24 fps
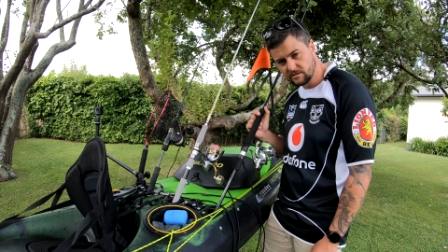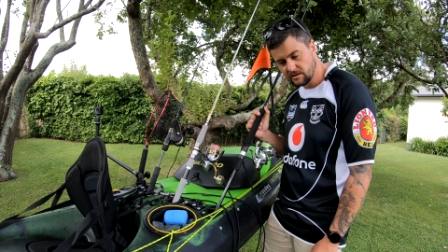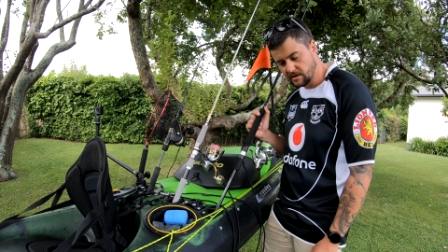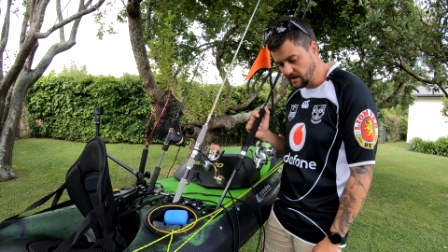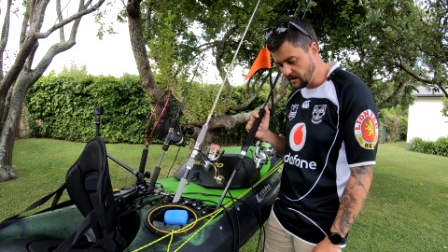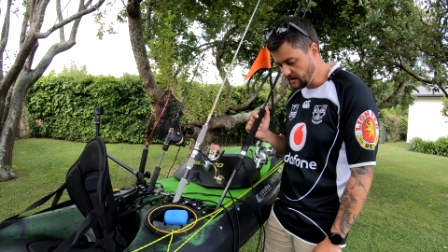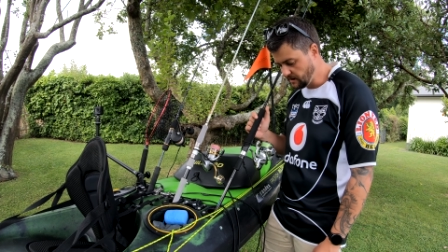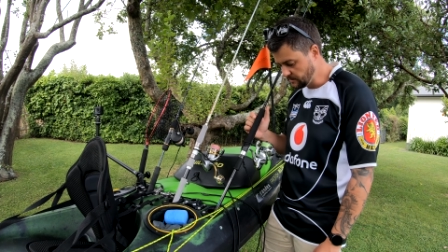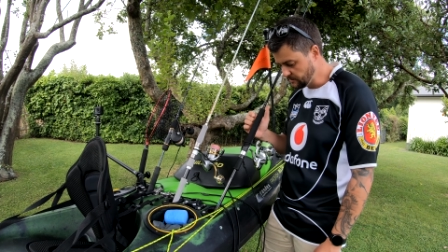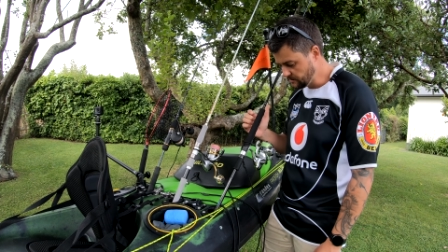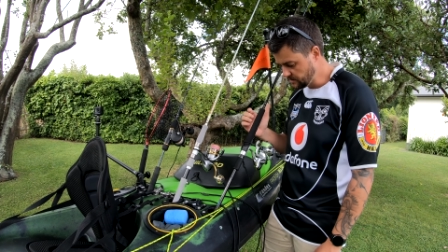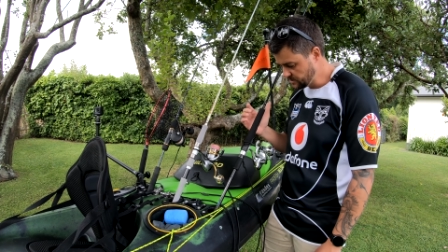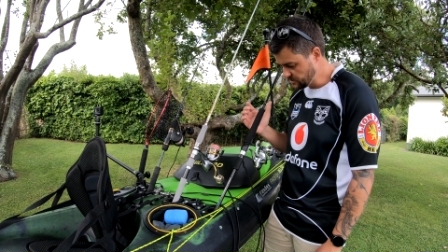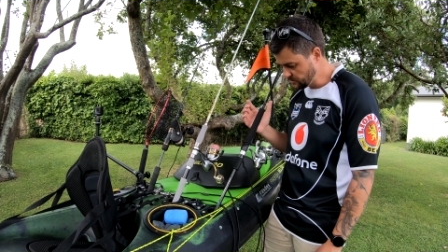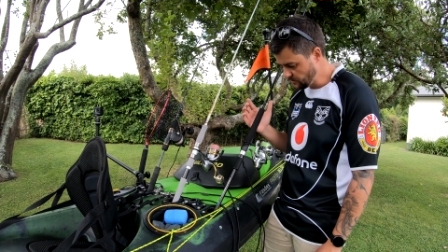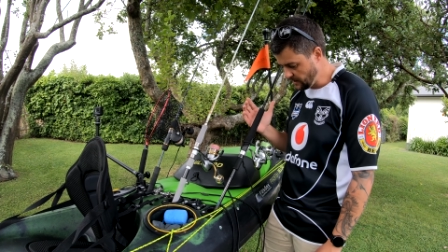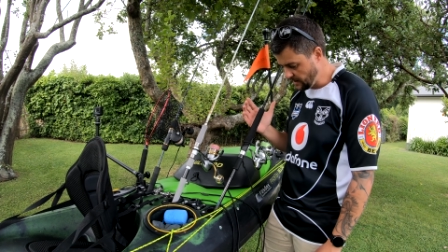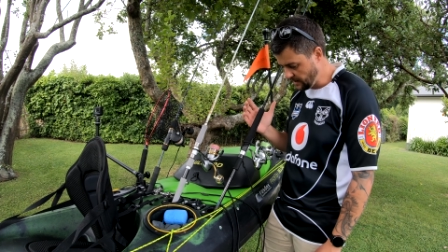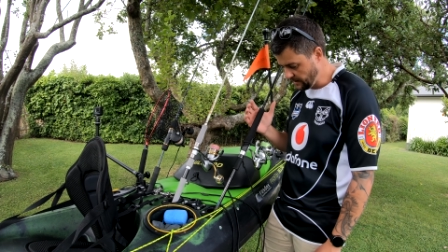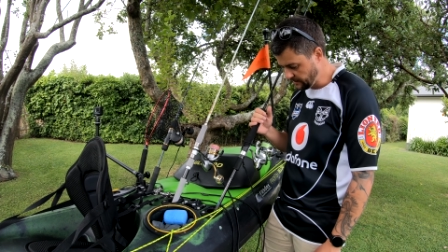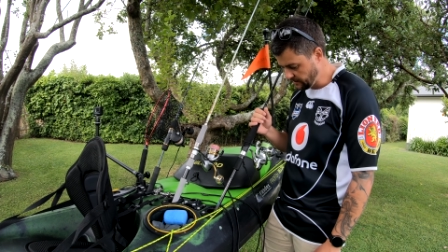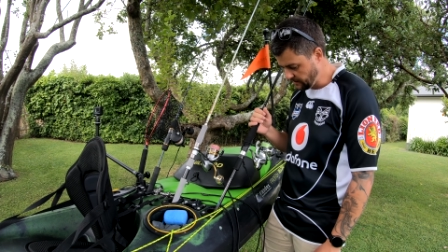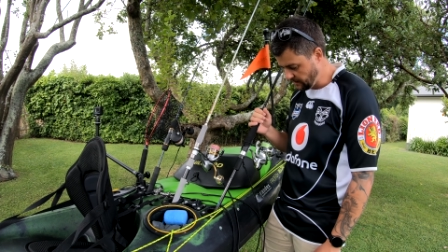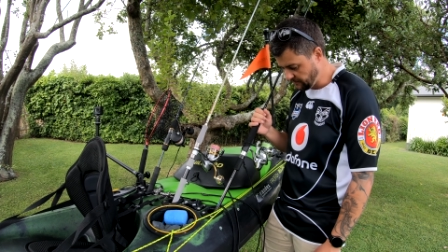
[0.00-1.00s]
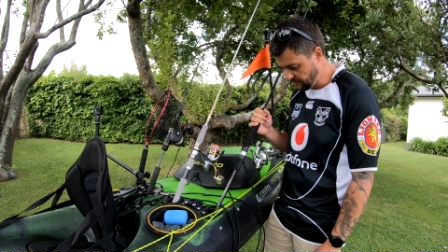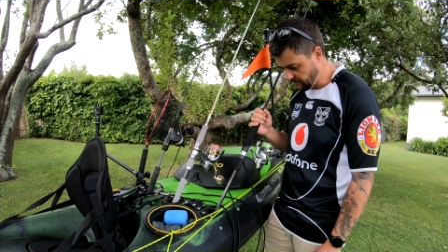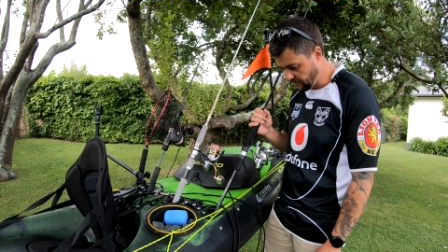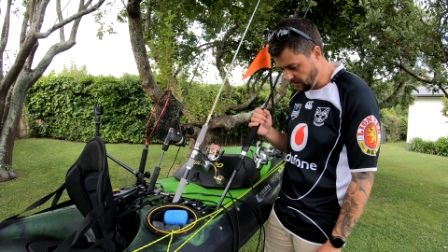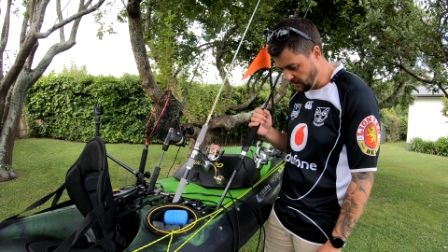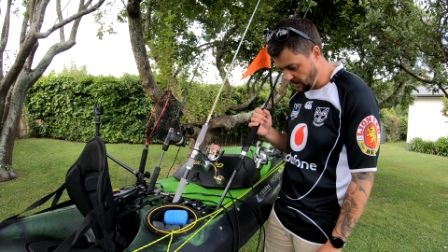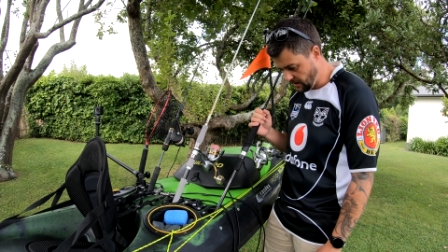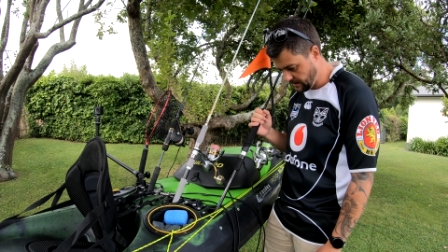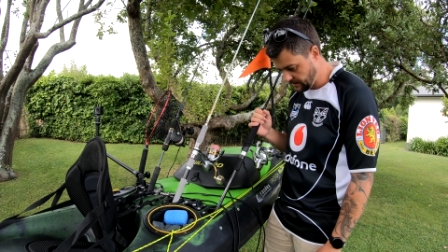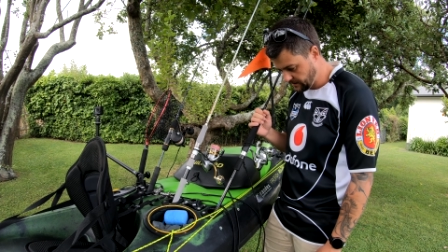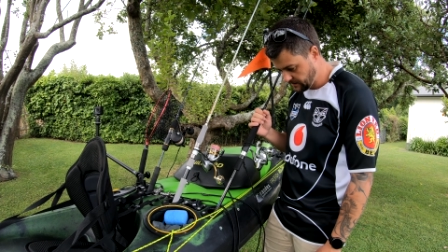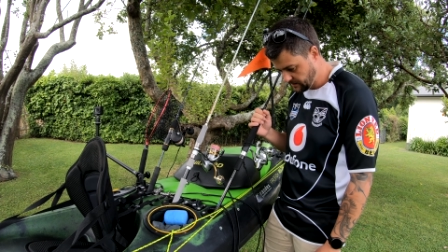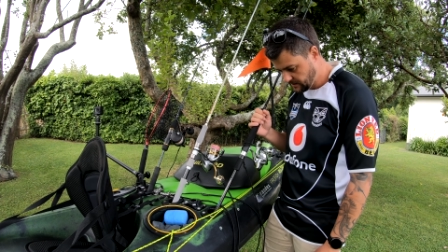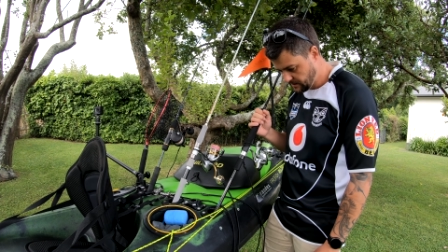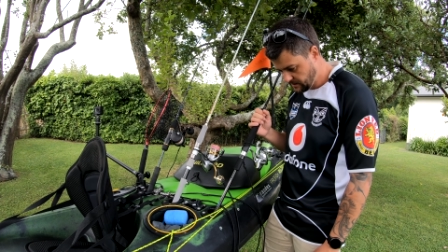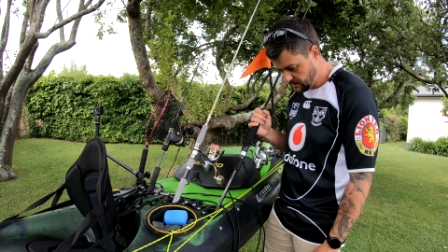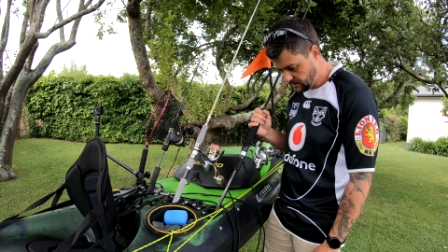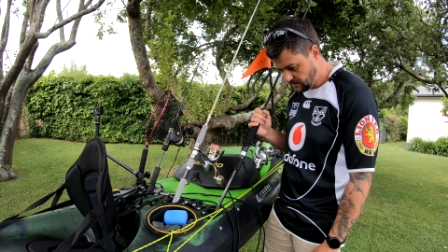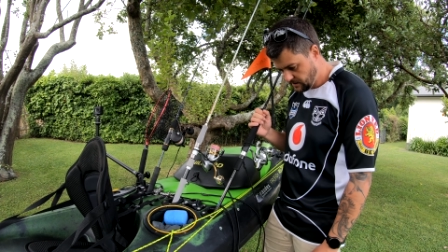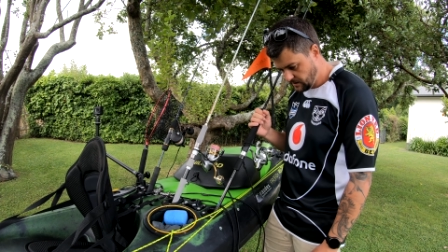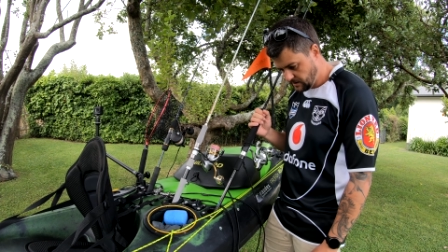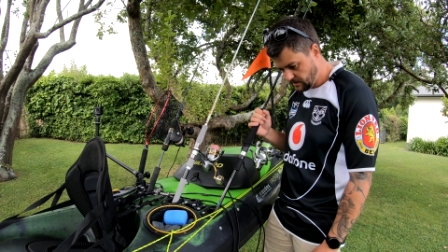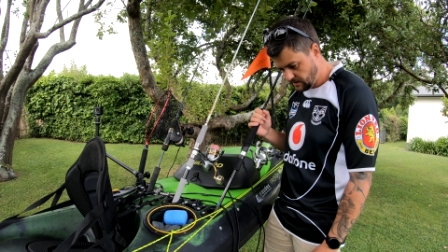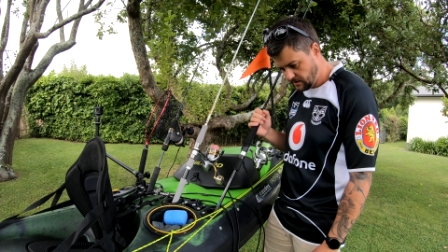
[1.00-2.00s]
and this one I find
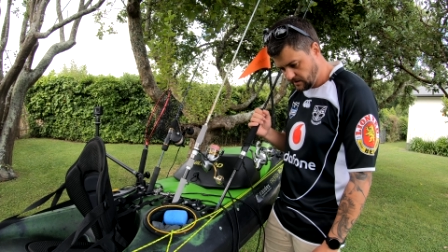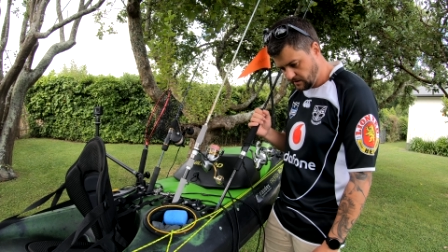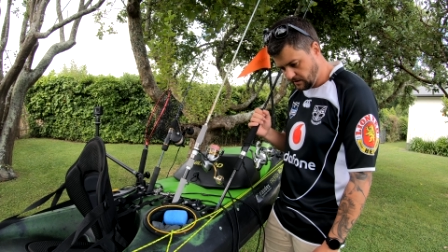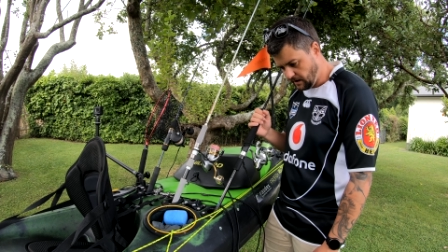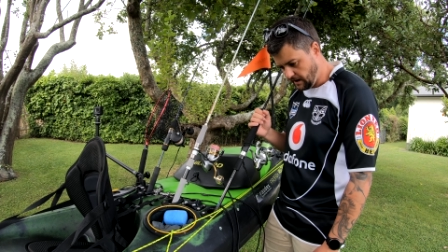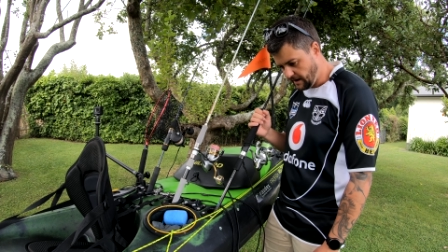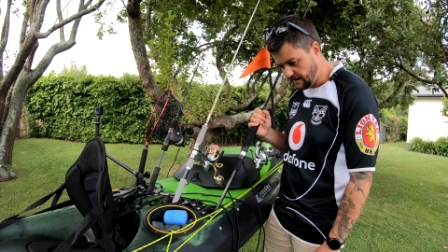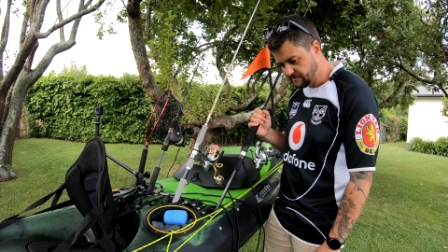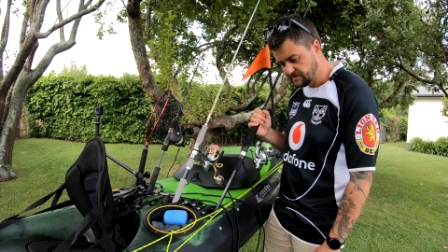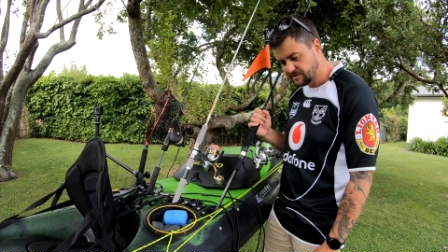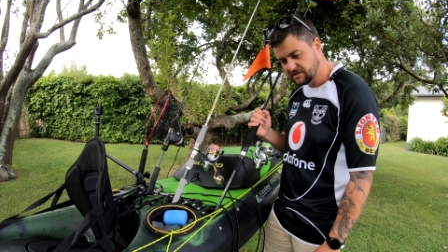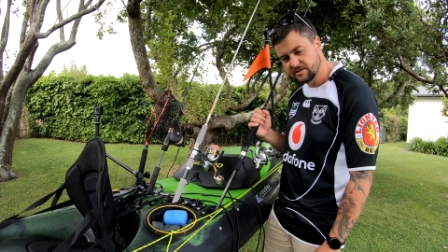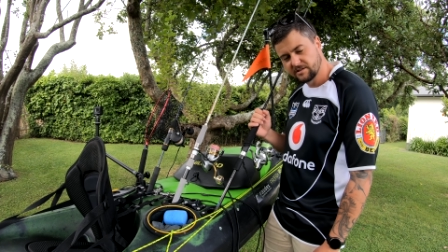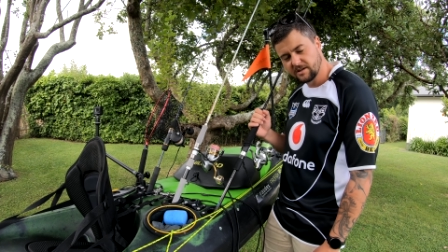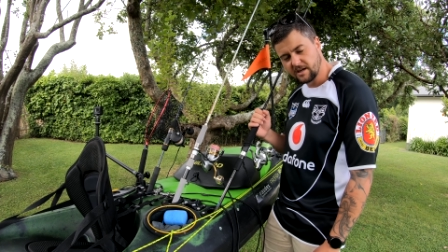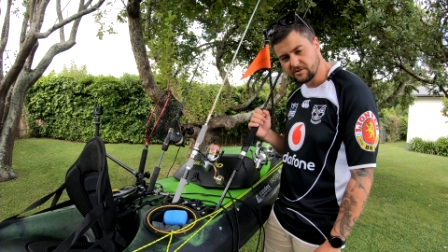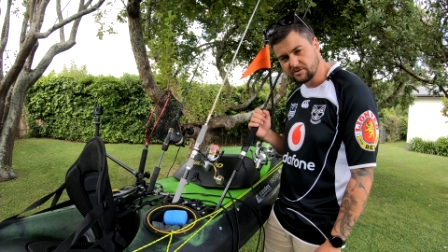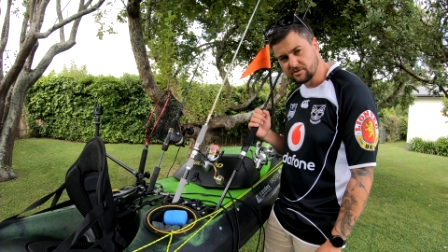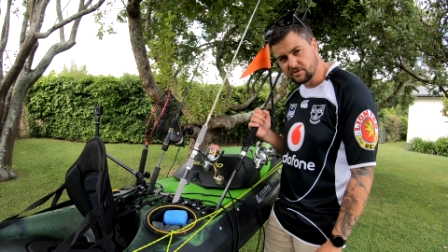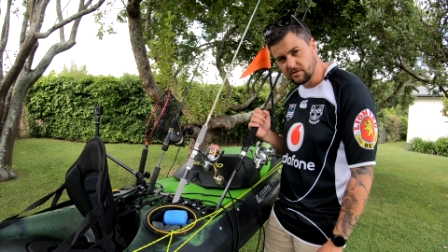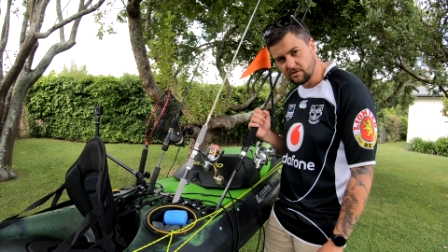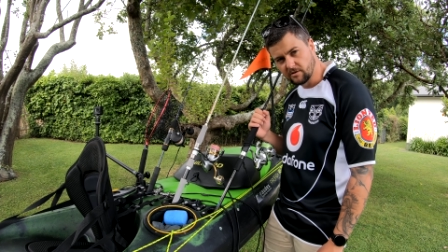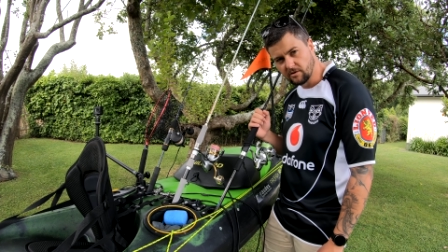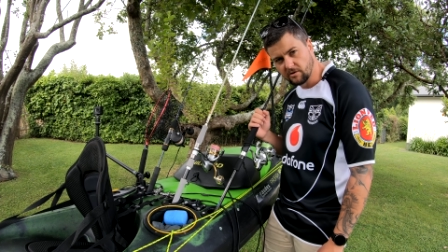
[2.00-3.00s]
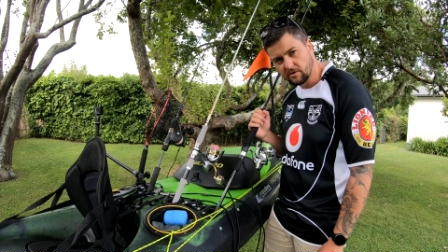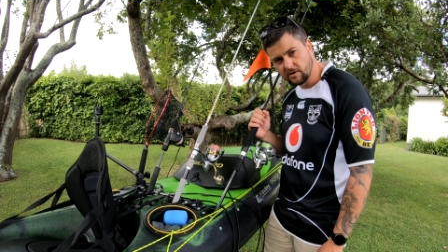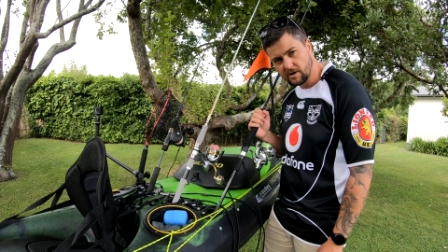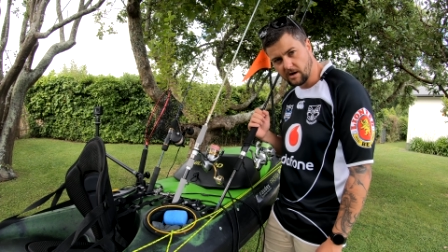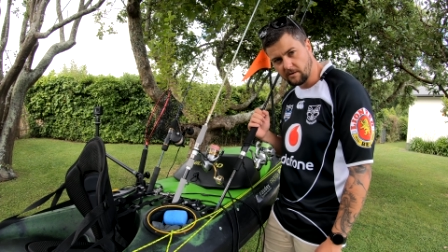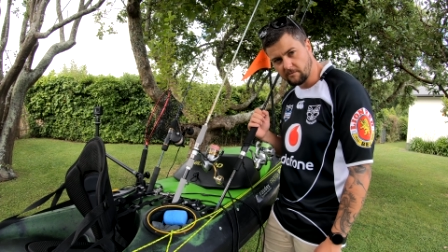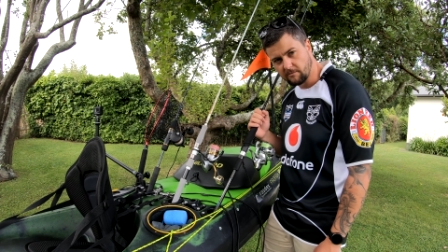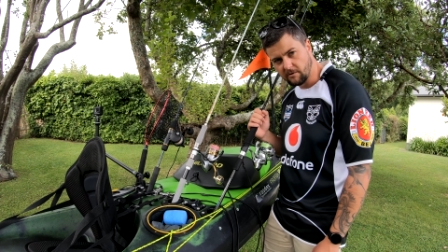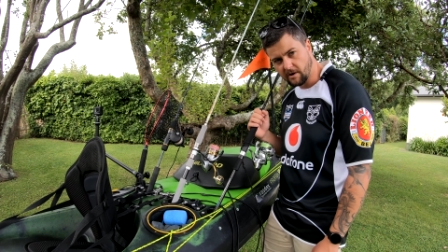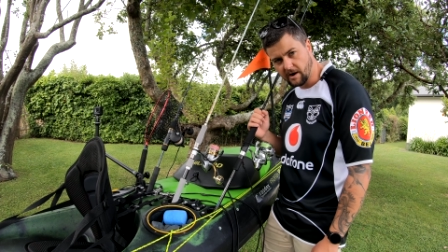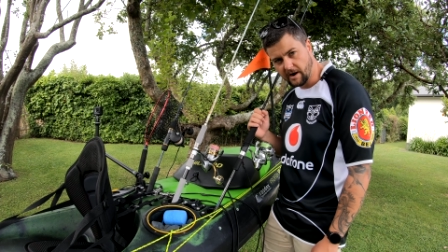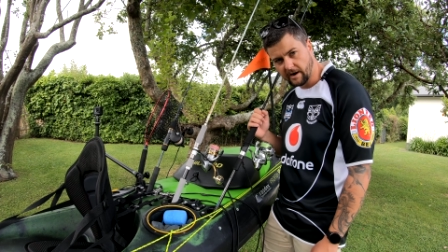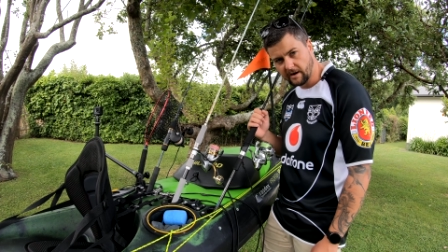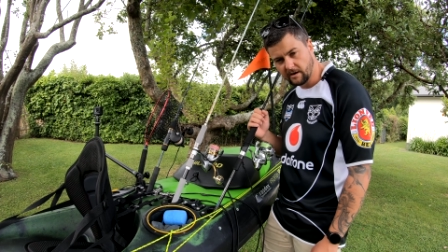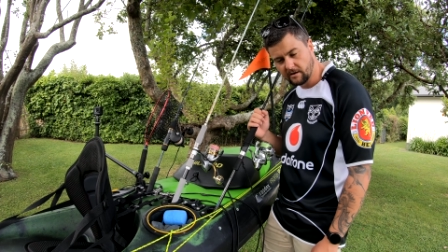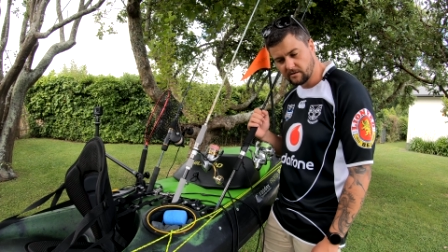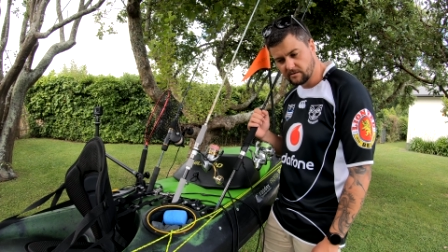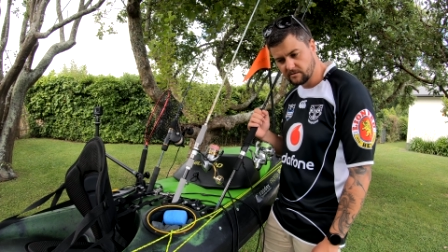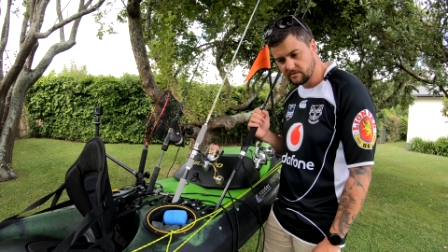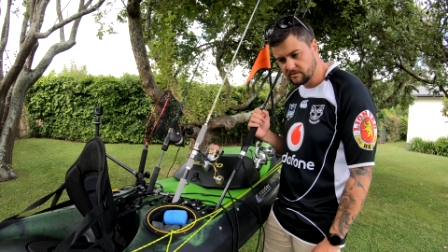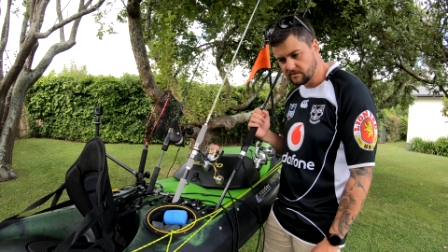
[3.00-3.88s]
I have such a good hookup rate.